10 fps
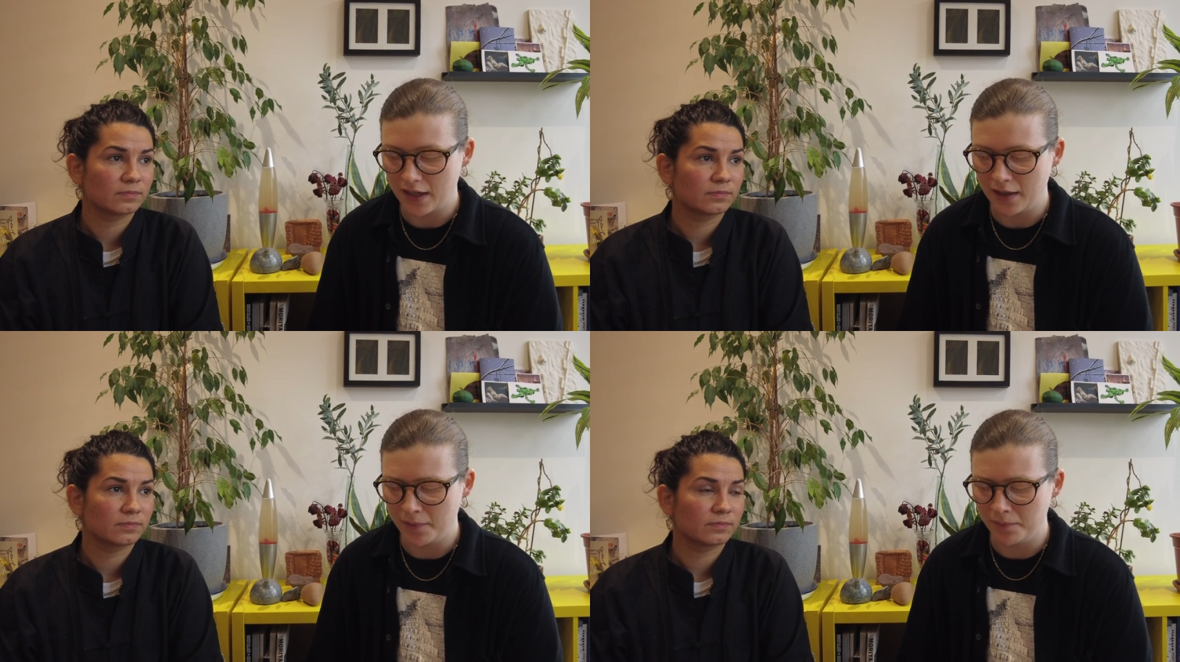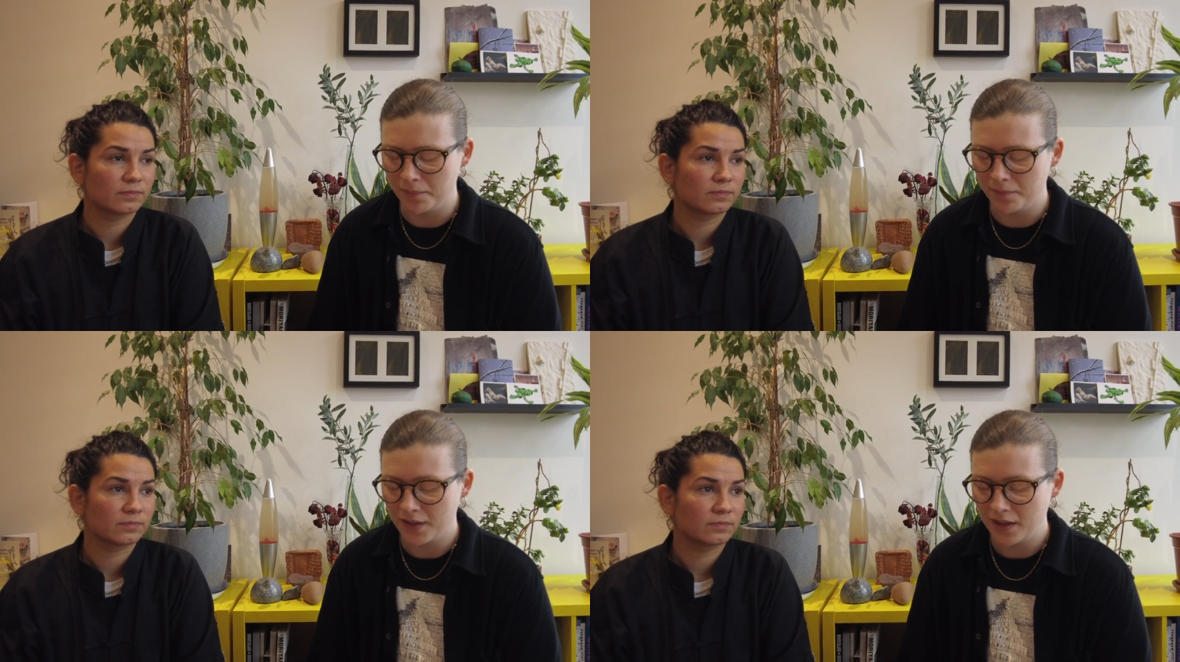Speaker 1: um
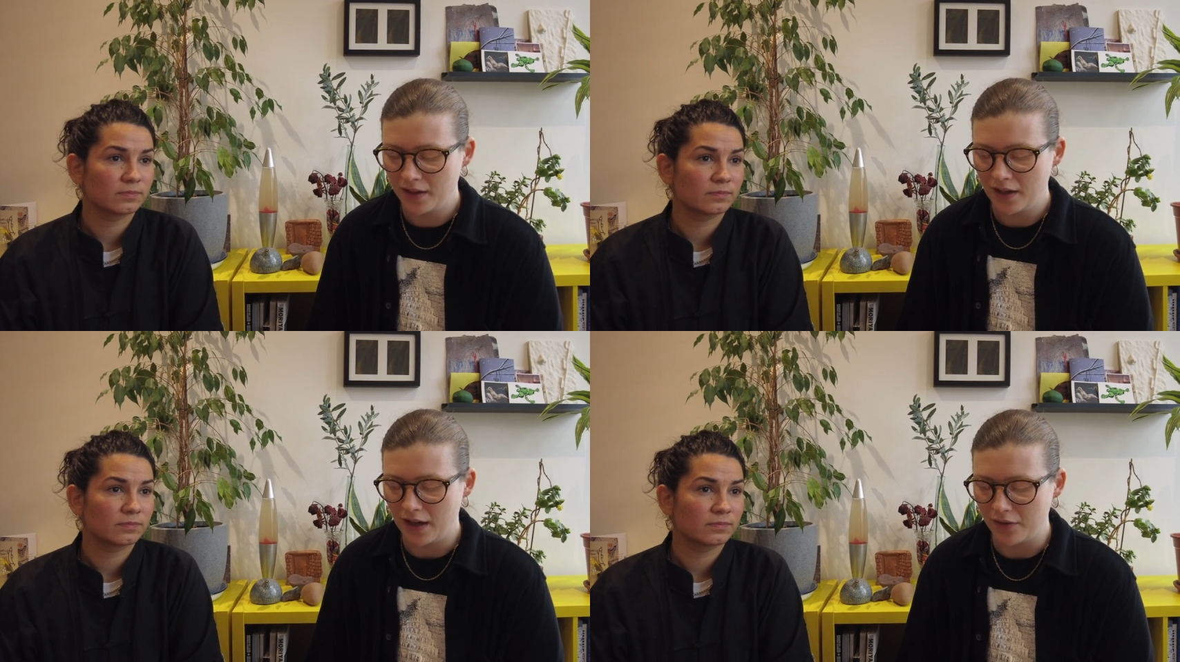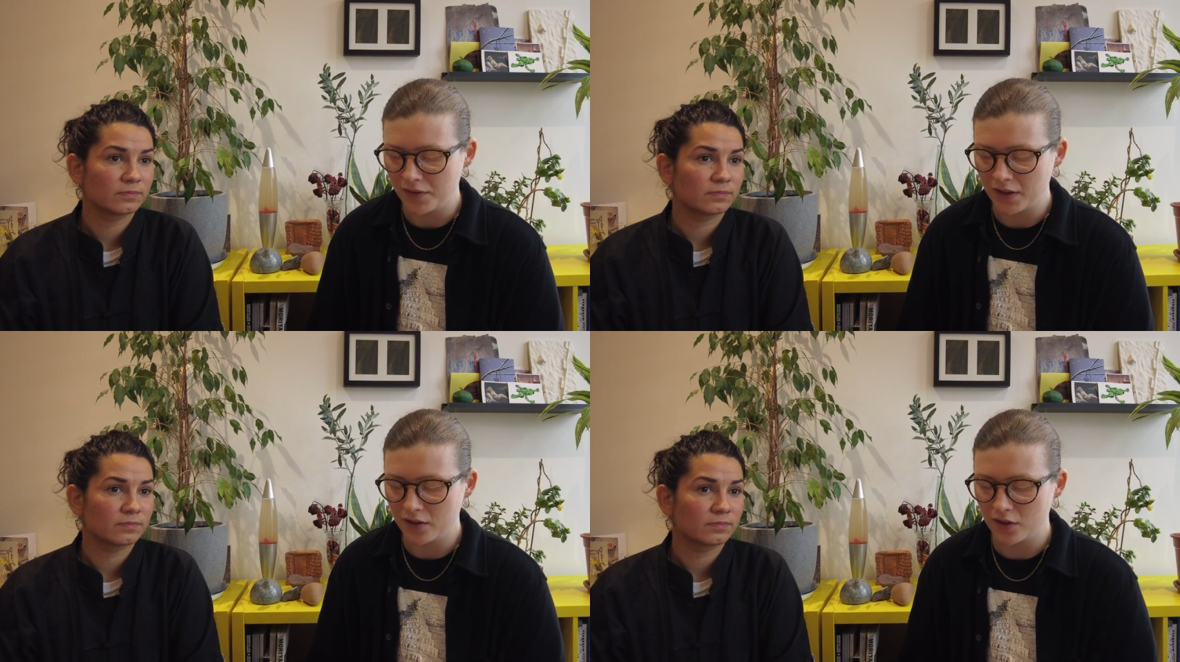I
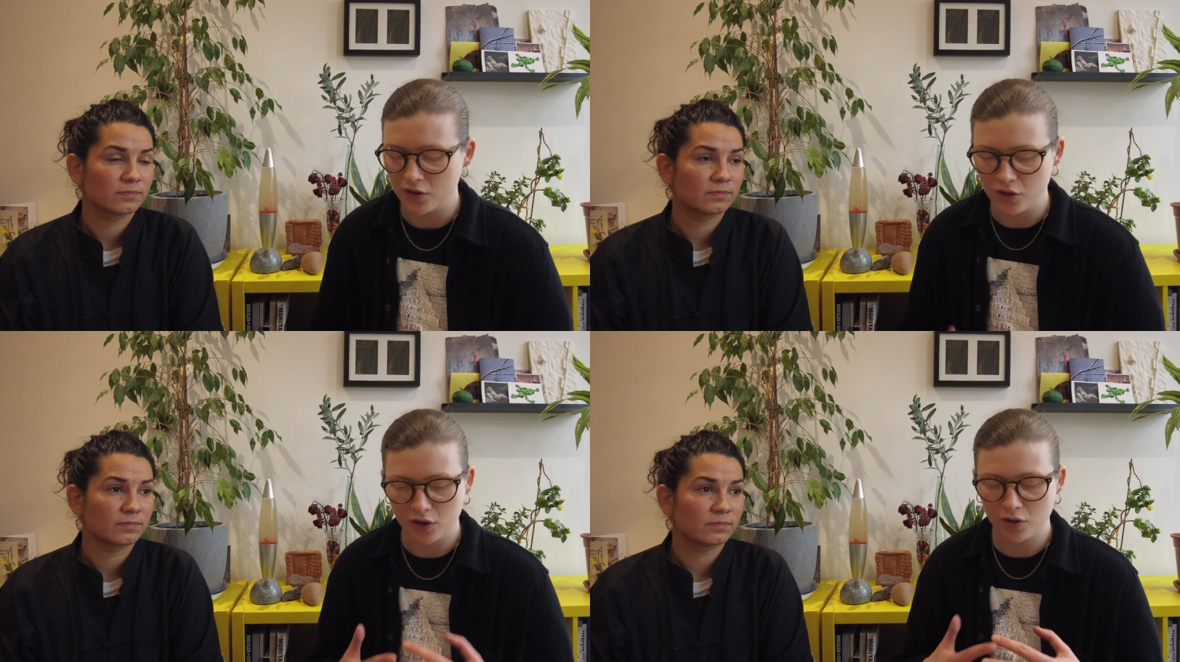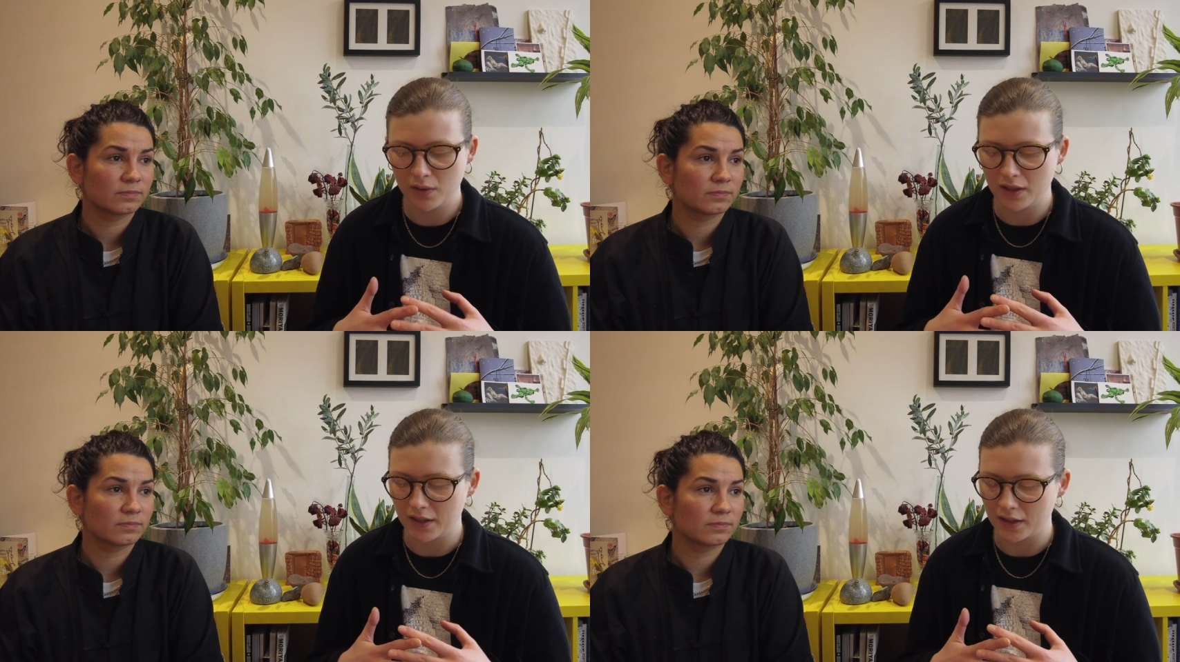think the two are
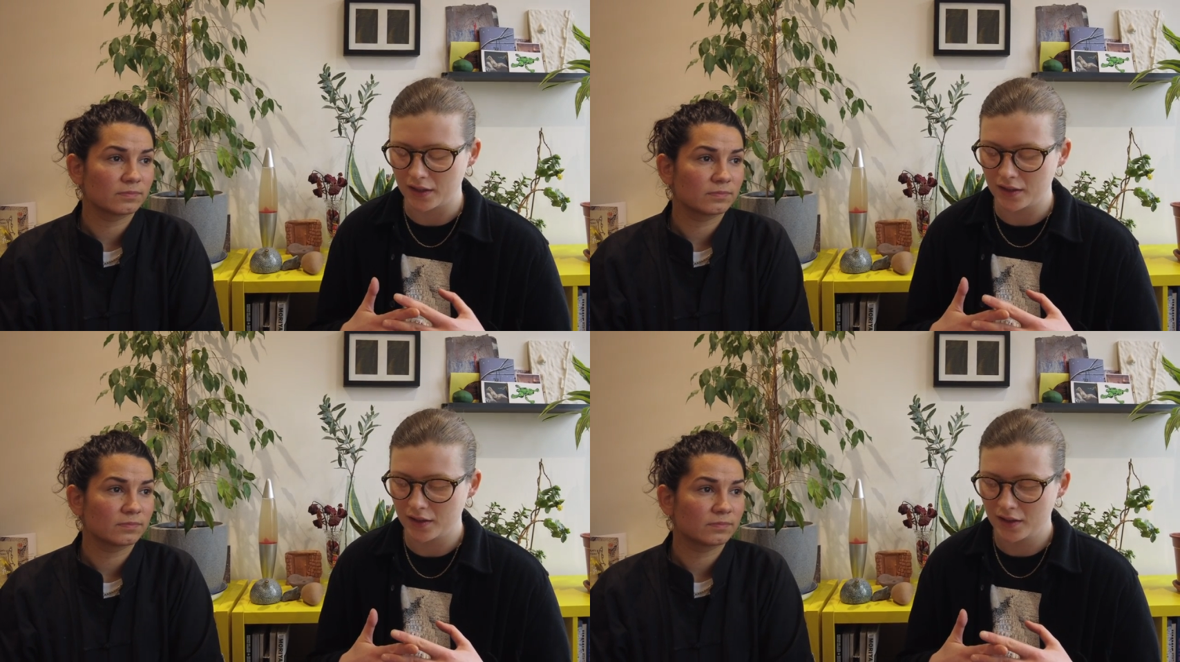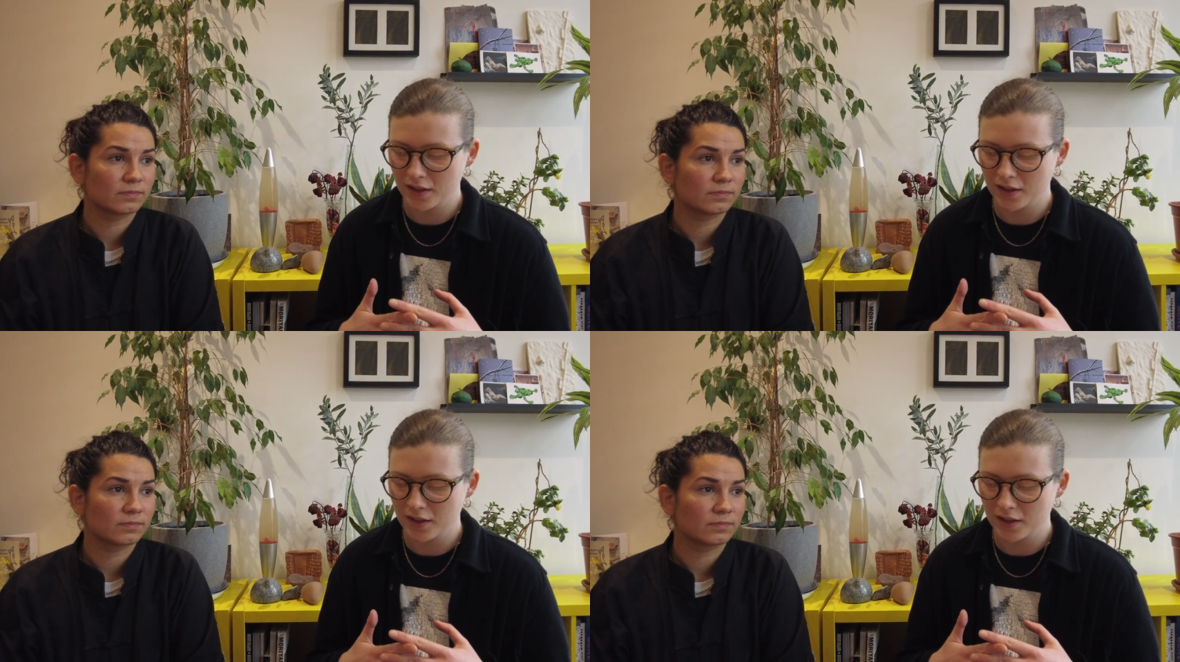like